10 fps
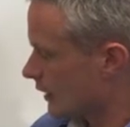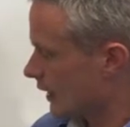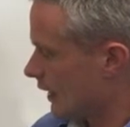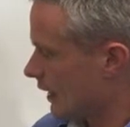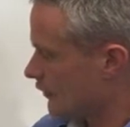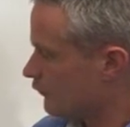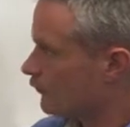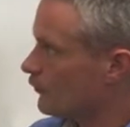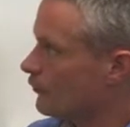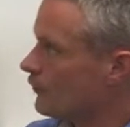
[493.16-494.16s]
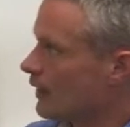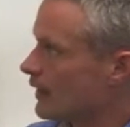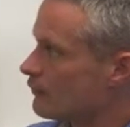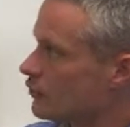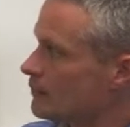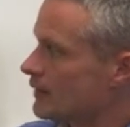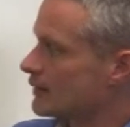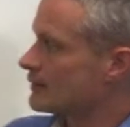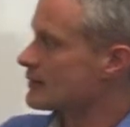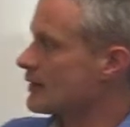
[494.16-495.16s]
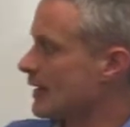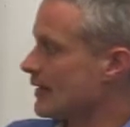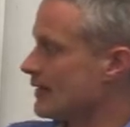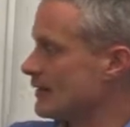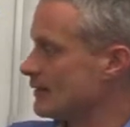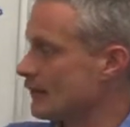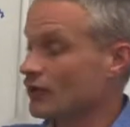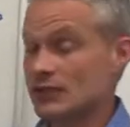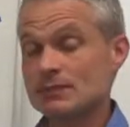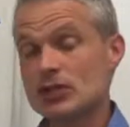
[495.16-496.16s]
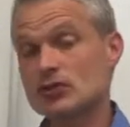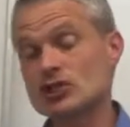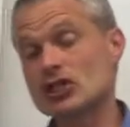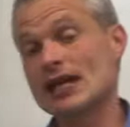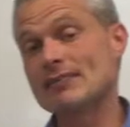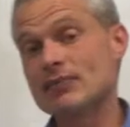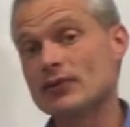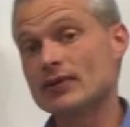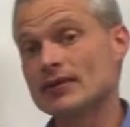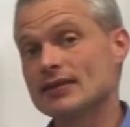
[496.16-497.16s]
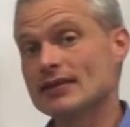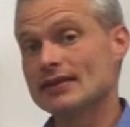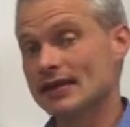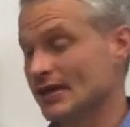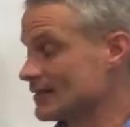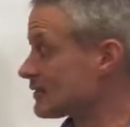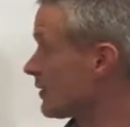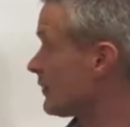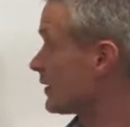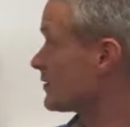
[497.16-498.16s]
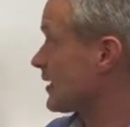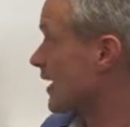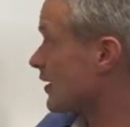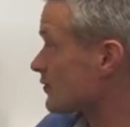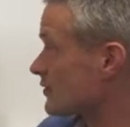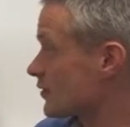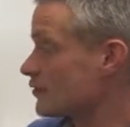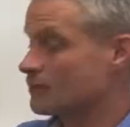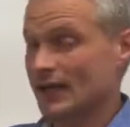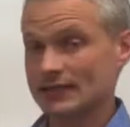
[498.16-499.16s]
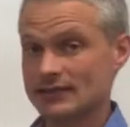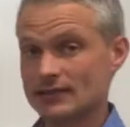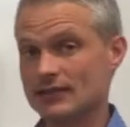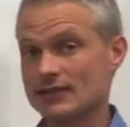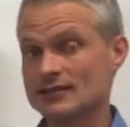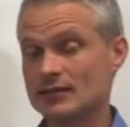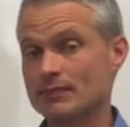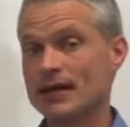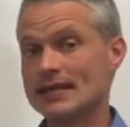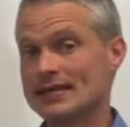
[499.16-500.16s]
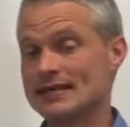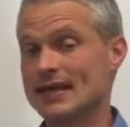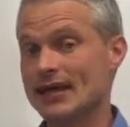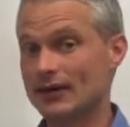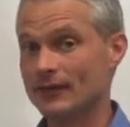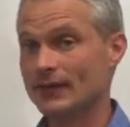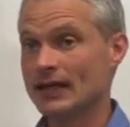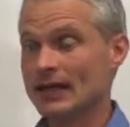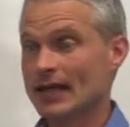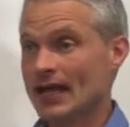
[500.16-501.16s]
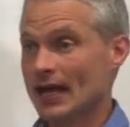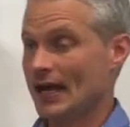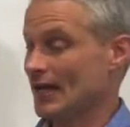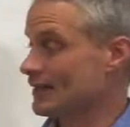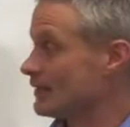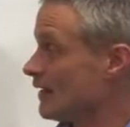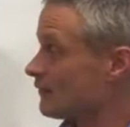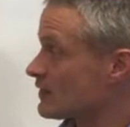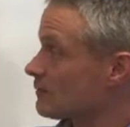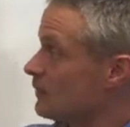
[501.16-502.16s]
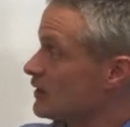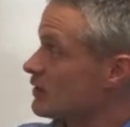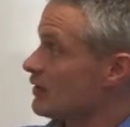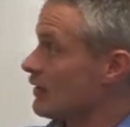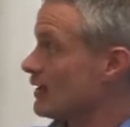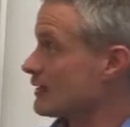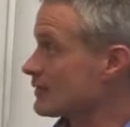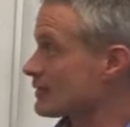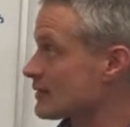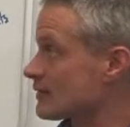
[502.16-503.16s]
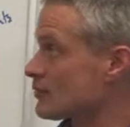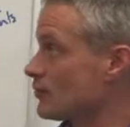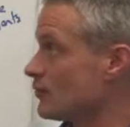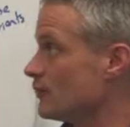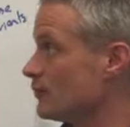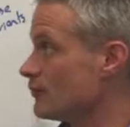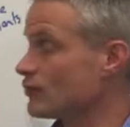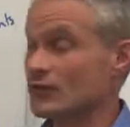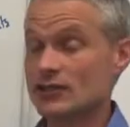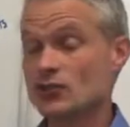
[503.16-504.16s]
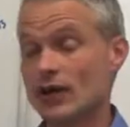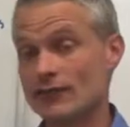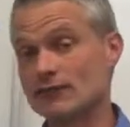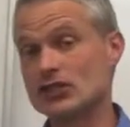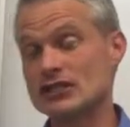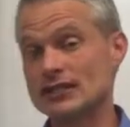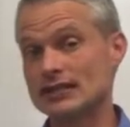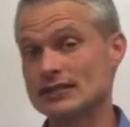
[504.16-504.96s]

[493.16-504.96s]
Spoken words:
And for a ruminant, they've got a special chamber within their stomach to house those bacteria, to break it down, and they've specialized to do this quite efficiently.